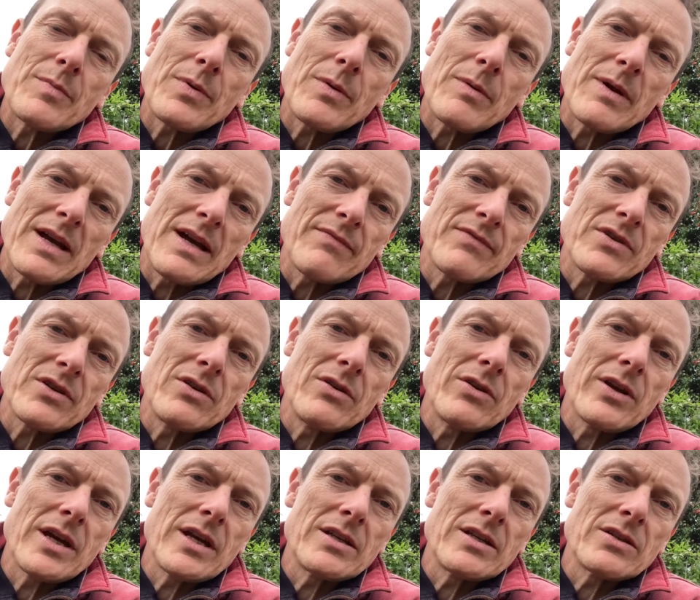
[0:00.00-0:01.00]
we'll probably have to
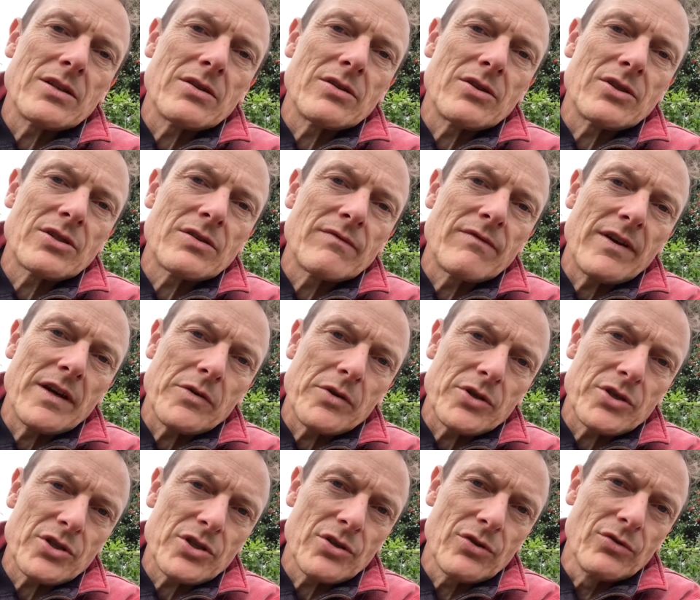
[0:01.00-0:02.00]
look into the
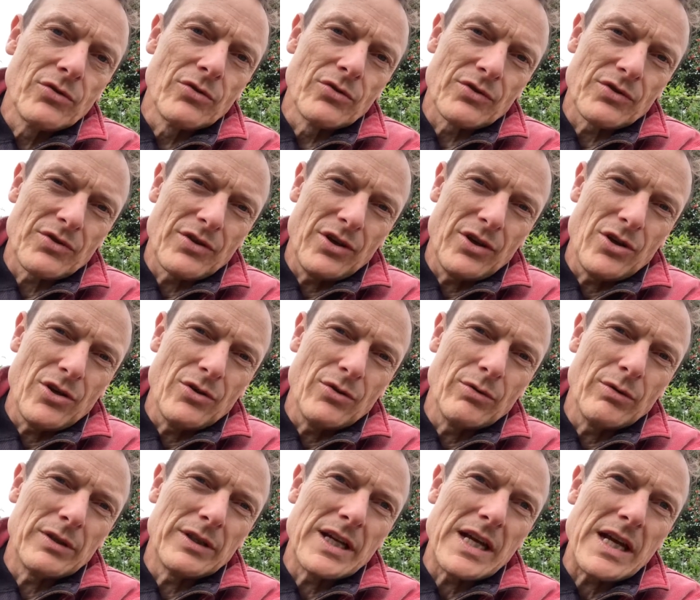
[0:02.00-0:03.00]
various tools that
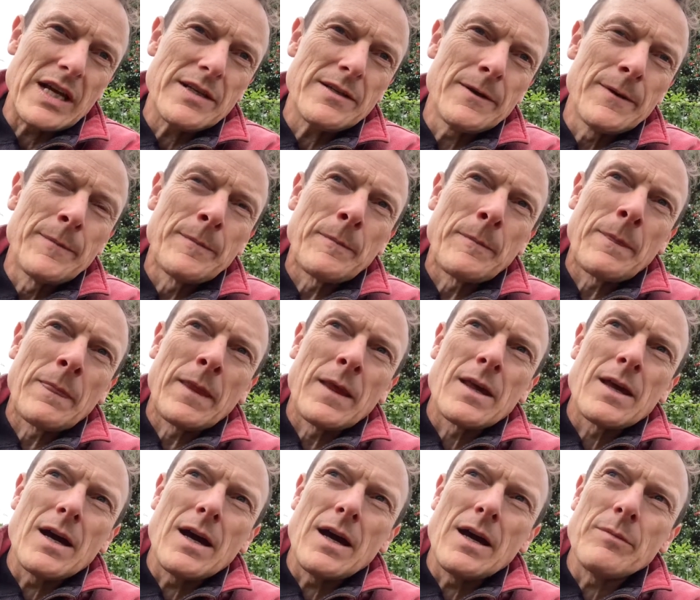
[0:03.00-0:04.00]
you will need.
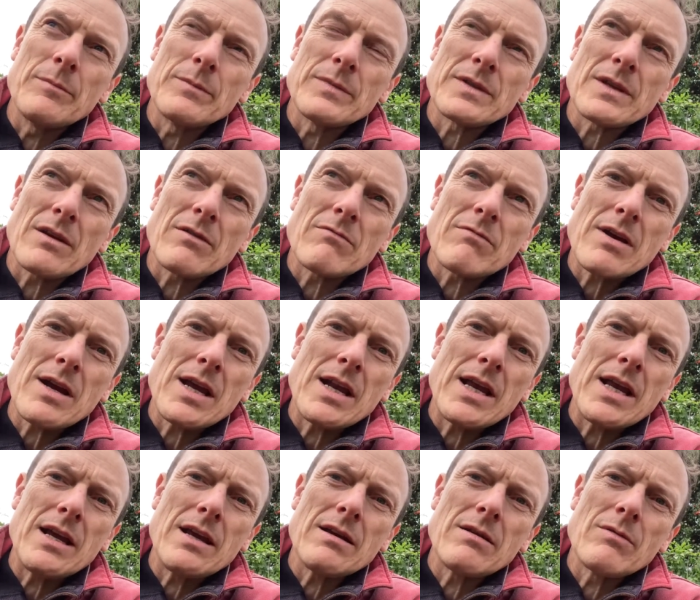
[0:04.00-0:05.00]
So
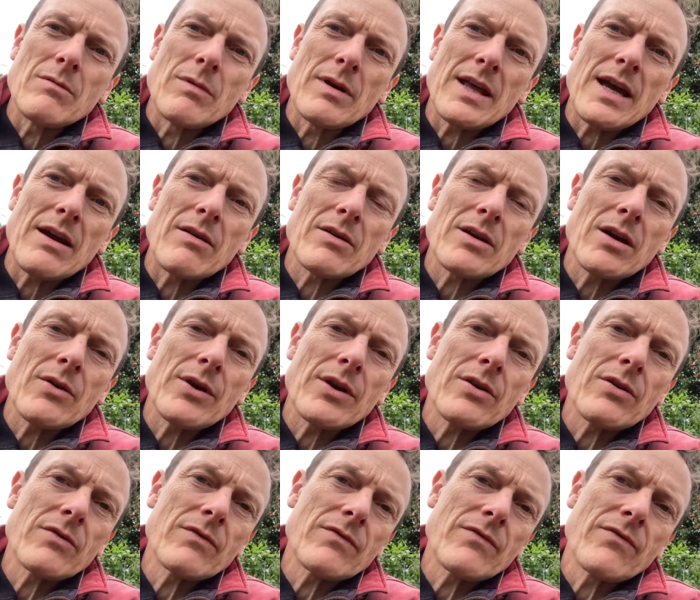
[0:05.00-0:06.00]
really, without
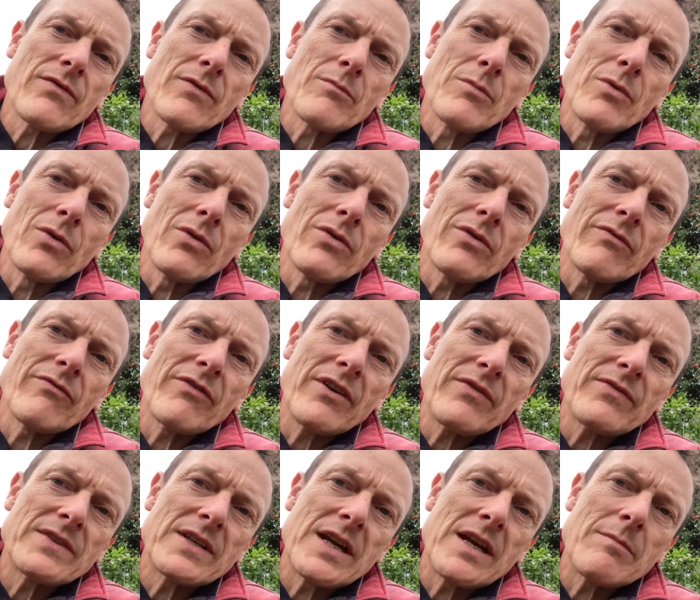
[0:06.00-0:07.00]
going on for more than
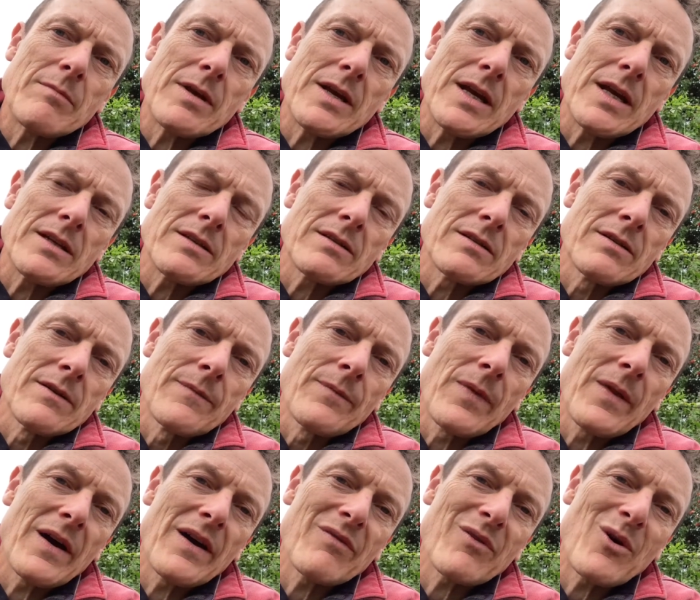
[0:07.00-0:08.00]
15 minutes,
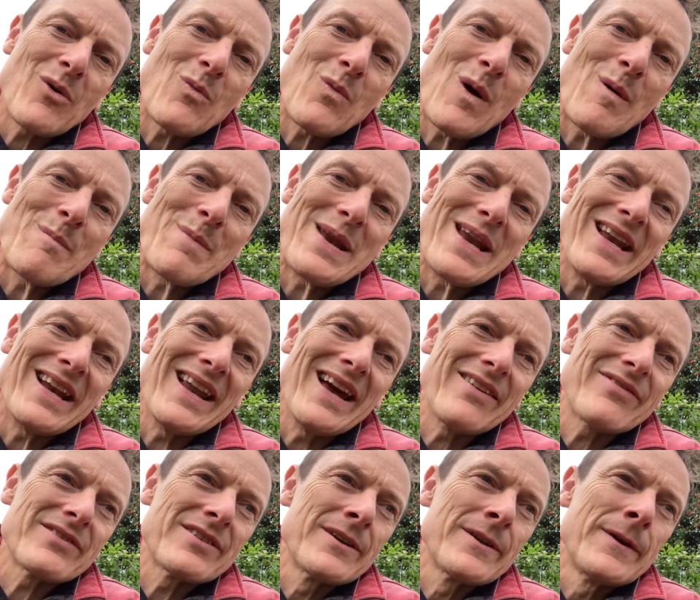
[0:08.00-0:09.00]
I've got 1 minute
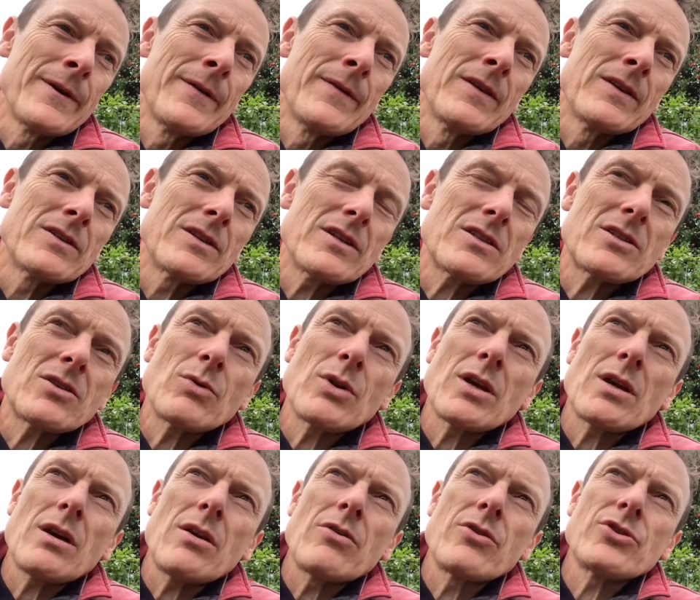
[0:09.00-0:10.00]
left, just to
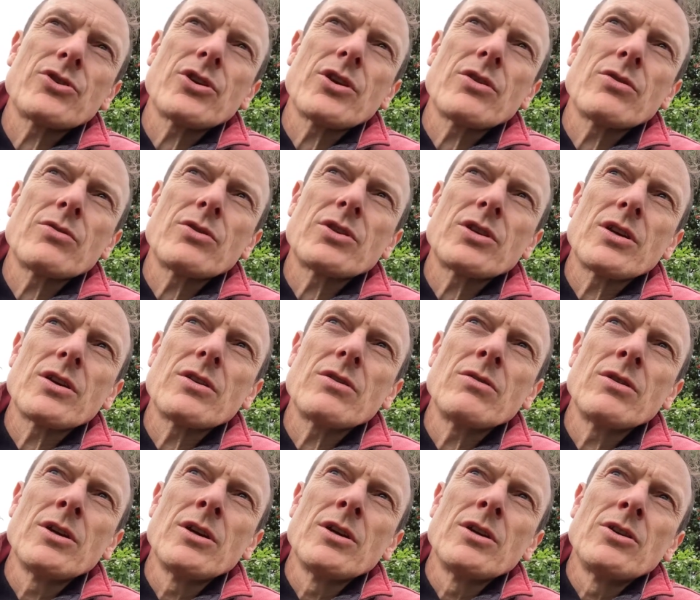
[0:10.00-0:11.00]
encourage you
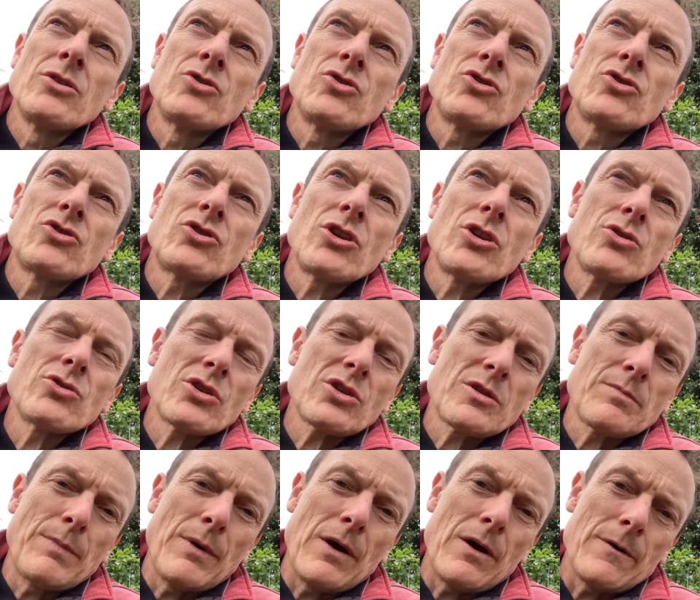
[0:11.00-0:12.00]
to choose a
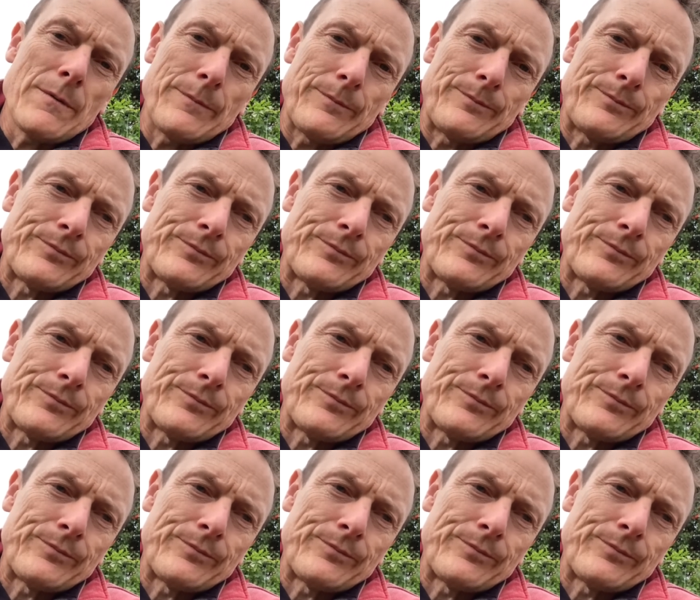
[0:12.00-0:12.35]
spot,